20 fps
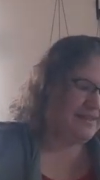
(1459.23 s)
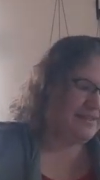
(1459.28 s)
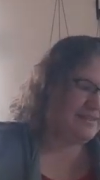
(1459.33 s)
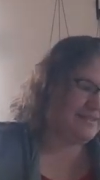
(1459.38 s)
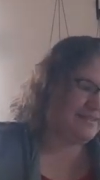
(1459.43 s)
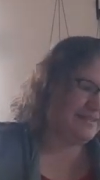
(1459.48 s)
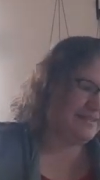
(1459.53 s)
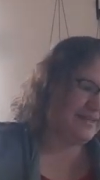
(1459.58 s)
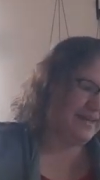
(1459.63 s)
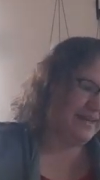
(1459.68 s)

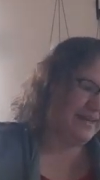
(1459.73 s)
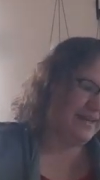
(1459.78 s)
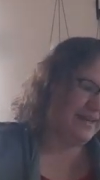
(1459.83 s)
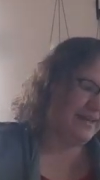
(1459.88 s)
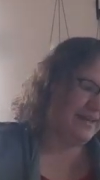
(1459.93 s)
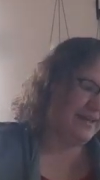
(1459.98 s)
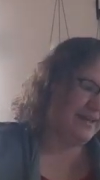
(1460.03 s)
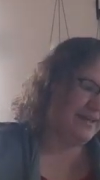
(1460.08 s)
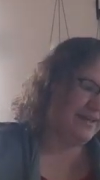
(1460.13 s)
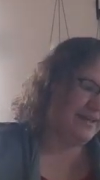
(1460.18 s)
let's
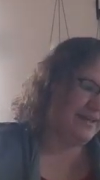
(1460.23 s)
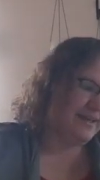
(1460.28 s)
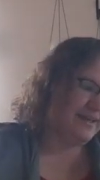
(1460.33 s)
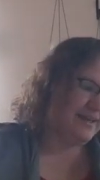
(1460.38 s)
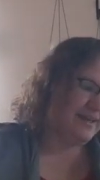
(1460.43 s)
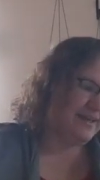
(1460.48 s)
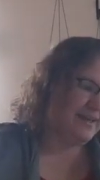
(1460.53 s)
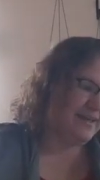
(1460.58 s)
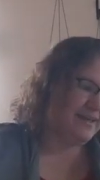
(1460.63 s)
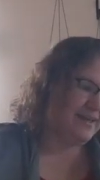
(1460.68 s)
see.
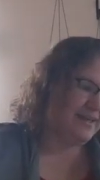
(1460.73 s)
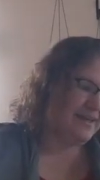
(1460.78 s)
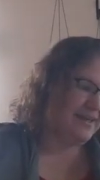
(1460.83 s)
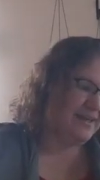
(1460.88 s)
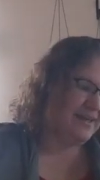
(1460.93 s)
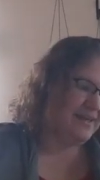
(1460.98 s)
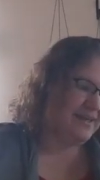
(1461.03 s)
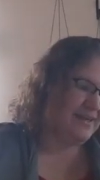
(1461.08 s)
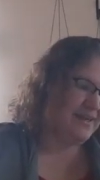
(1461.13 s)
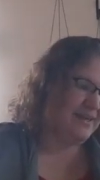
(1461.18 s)

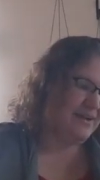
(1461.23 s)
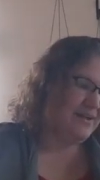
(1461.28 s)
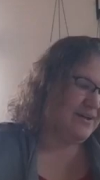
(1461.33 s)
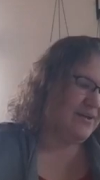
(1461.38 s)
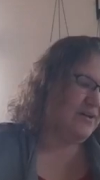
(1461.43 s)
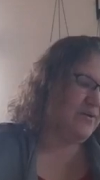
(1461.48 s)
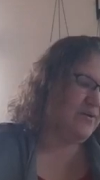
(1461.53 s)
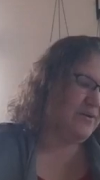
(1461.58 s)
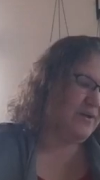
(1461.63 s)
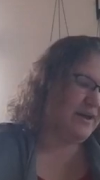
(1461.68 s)

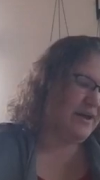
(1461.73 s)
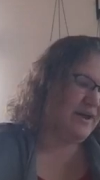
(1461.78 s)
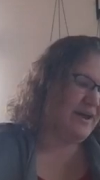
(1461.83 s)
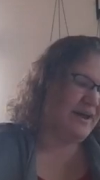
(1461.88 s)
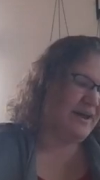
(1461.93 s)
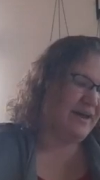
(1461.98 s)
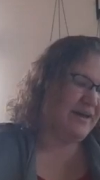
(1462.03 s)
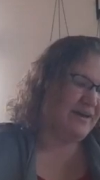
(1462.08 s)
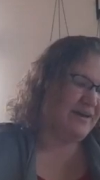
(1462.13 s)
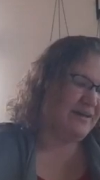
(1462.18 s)

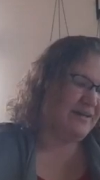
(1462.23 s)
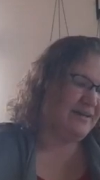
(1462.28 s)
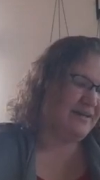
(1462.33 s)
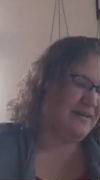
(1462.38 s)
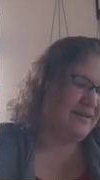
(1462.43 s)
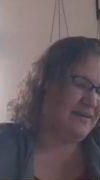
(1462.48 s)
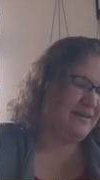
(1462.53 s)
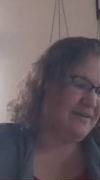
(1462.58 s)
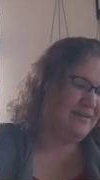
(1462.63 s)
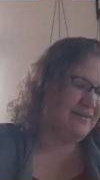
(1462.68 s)
Okay.
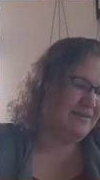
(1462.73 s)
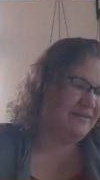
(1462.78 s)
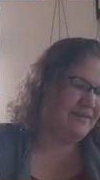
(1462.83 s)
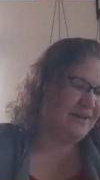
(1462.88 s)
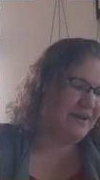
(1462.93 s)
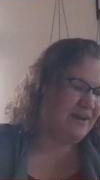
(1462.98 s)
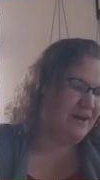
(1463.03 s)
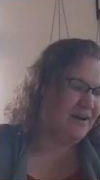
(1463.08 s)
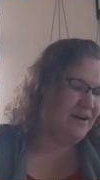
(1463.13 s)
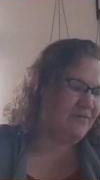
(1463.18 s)

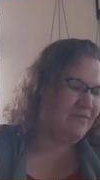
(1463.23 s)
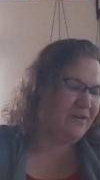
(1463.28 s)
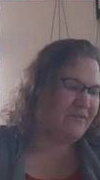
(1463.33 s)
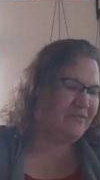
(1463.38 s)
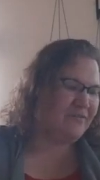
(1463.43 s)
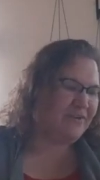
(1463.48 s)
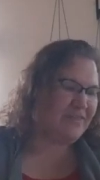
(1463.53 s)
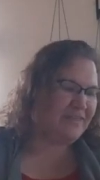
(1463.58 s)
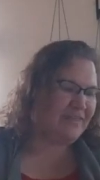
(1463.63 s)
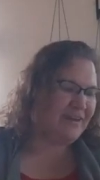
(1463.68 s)
Did I cover
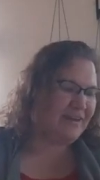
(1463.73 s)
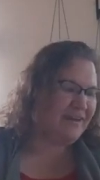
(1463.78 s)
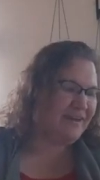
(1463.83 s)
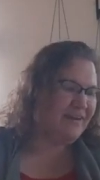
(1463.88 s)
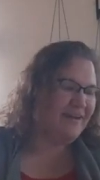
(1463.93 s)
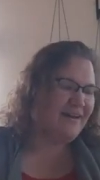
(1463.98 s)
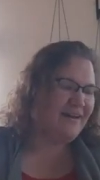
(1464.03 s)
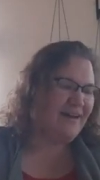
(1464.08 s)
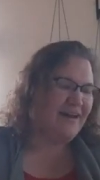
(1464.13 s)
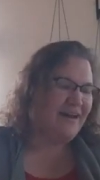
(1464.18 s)

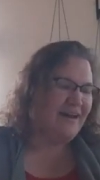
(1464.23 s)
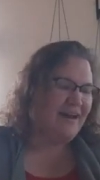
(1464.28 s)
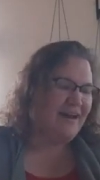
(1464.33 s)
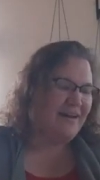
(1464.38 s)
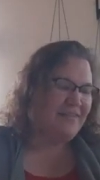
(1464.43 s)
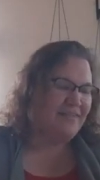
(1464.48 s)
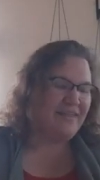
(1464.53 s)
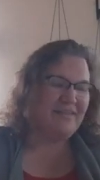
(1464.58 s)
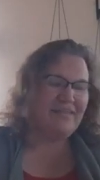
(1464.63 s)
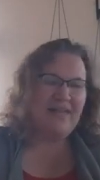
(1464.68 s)
everything?
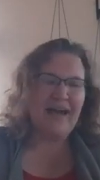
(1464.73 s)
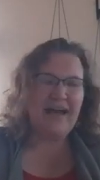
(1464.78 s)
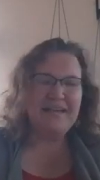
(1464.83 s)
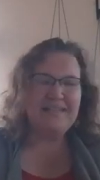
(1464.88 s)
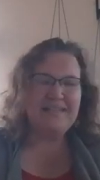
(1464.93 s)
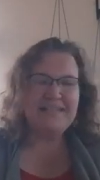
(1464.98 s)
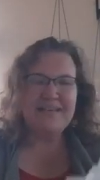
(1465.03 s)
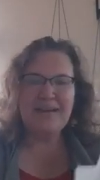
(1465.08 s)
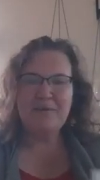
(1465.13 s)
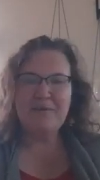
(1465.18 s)
The
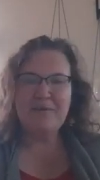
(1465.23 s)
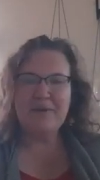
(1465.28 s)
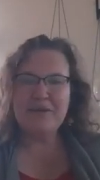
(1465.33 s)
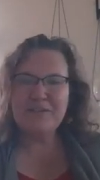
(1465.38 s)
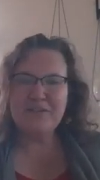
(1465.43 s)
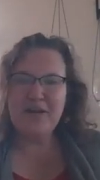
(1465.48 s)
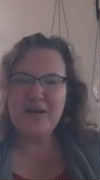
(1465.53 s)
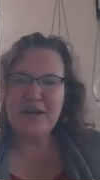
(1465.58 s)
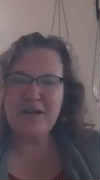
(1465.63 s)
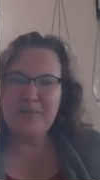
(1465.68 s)
last thing I
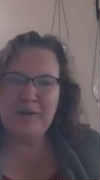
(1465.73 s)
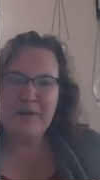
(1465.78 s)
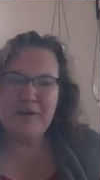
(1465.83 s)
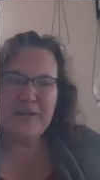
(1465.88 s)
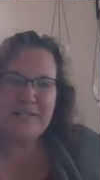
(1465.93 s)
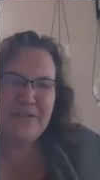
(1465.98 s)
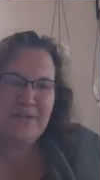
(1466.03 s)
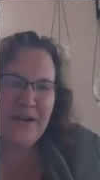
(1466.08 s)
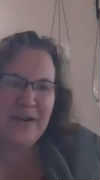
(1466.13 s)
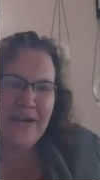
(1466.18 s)
wanted to talk
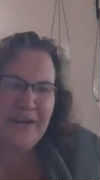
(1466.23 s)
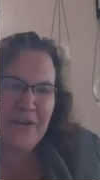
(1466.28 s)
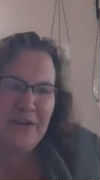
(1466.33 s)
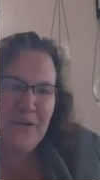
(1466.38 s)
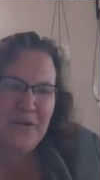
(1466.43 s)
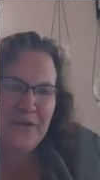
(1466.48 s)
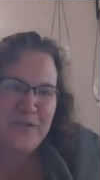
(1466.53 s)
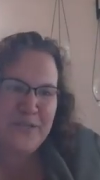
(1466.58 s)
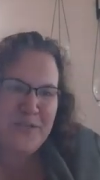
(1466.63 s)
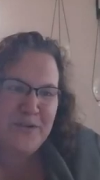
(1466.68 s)
about, is there any
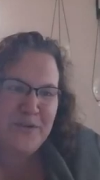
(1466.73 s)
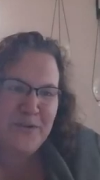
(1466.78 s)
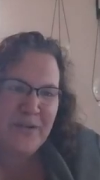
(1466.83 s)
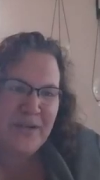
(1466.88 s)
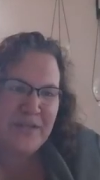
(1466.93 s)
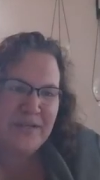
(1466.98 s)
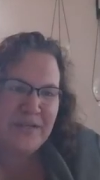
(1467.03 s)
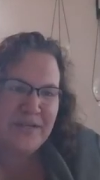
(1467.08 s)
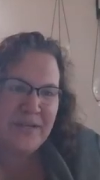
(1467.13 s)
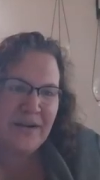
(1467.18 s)
new
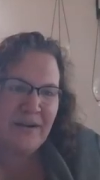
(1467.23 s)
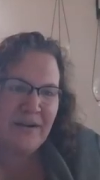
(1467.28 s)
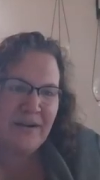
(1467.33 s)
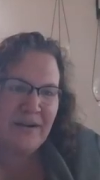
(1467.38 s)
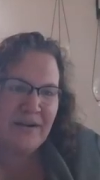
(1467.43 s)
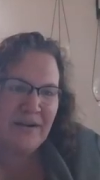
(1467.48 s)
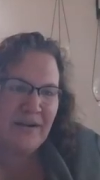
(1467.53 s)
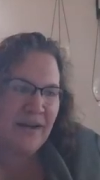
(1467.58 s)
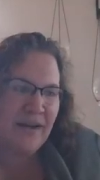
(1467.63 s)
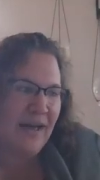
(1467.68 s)
students
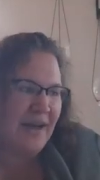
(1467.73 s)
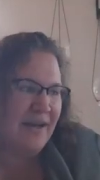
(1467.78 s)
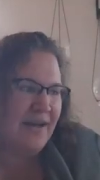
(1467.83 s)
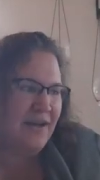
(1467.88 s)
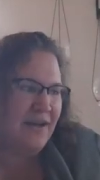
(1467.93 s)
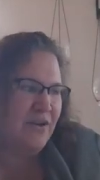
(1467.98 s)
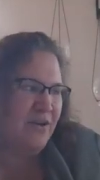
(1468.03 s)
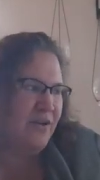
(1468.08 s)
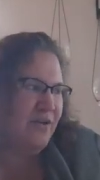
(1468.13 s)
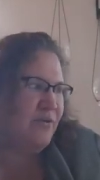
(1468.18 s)
here?
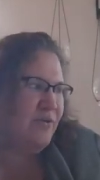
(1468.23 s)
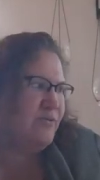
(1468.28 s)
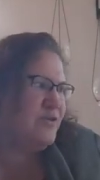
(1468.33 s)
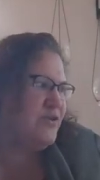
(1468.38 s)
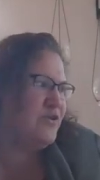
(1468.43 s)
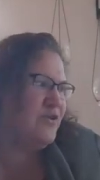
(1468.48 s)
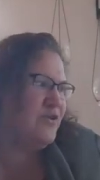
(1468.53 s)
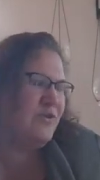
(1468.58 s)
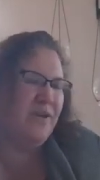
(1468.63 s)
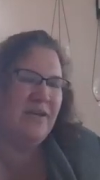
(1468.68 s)
Any new
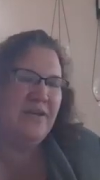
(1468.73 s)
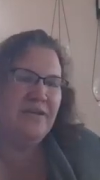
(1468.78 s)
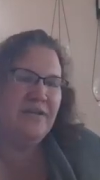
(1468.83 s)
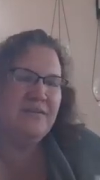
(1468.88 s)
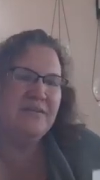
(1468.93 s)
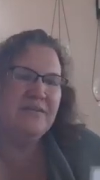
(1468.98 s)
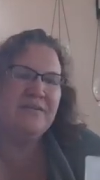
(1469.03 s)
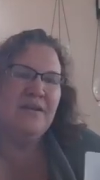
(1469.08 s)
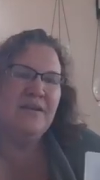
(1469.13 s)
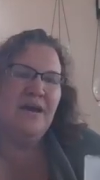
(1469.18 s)

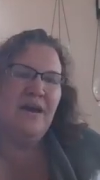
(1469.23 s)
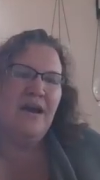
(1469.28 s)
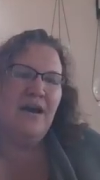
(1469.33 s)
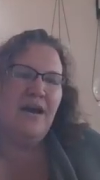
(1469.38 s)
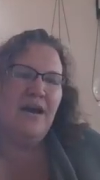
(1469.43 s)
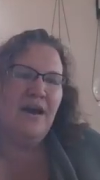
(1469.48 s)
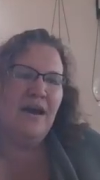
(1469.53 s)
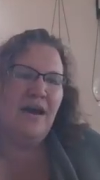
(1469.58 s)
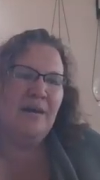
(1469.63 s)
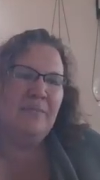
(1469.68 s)
students?
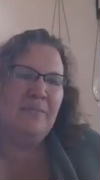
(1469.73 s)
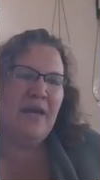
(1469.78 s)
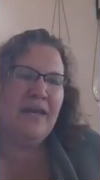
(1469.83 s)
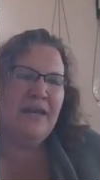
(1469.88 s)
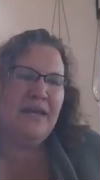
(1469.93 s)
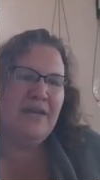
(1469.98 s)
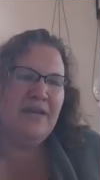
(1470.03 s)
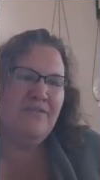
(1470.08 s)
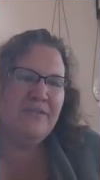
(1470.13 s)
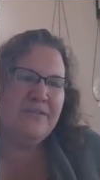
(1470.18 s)
Um,
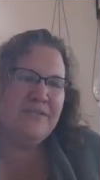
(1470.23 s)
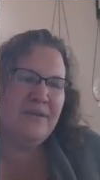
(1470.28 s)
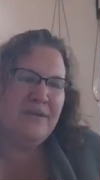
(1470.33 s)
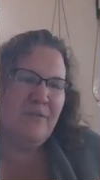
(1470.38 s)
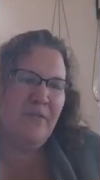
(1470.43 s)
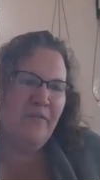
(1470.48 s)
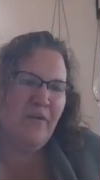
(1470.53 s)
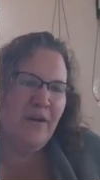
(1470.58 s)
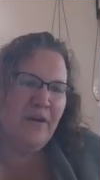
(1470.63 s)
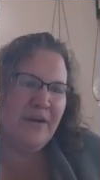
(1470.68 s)
and even
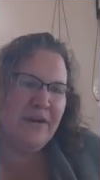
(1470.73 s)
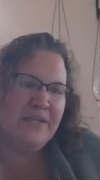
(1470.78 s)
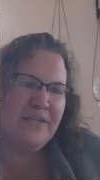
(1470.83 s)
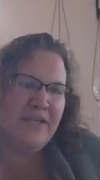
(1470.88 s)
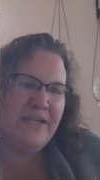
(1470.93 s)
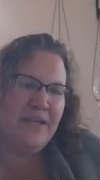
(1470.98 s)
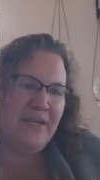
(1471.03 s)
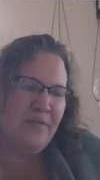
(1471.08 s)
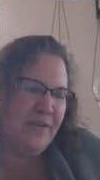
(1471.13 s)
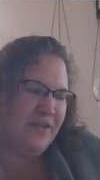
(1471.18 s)
some of our
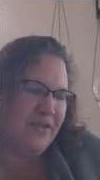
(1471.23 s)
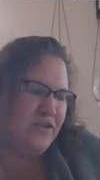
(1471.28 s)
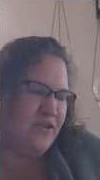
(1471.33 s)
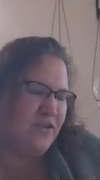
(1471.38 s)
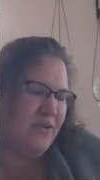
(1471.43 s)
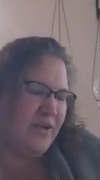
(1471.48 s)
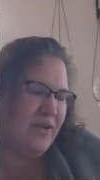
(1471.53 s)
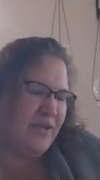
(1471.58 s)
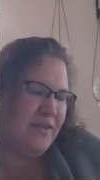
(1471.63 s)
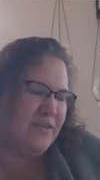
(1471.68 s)
continuing
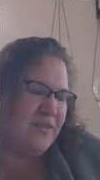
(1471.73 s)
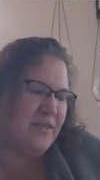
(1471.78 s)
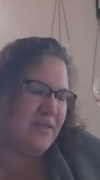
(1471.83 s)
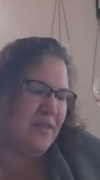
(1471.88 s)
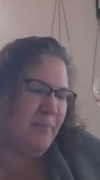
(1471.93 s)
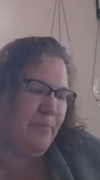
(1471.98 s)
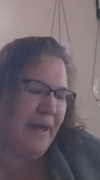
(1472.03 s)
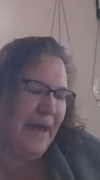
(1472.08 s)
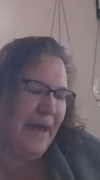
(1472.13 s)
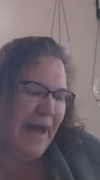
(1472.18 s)
students,
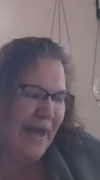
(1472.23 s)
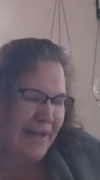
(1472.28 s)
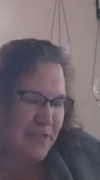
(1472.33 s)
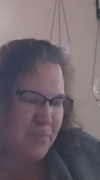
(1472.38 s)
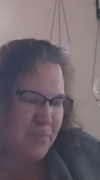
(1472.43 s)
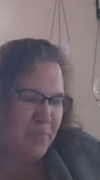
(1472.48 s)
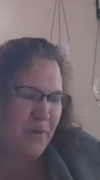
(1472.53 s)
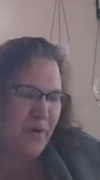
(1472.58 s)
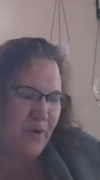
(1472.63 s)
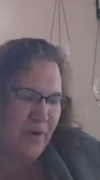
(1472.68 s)
the
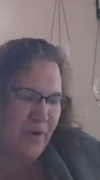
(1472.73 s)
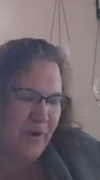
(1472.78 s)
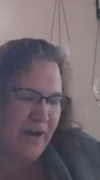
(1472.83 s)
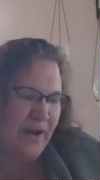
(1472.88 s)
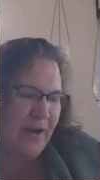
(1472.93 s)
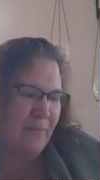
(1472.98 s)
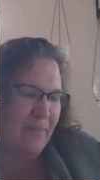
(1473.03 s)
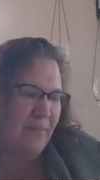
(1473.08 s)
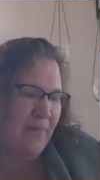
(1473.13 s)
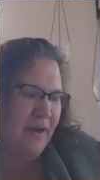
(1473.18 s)
PACT
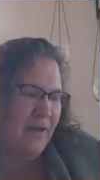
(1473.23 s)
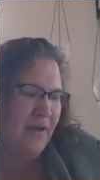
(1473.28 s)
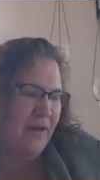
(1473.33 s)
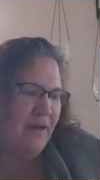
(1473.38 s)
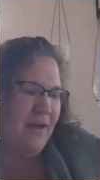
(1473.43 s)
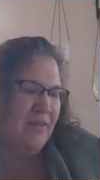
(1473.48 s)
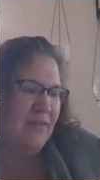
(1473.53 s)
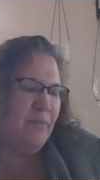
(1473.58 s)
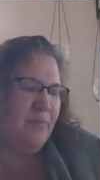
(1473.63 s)
program,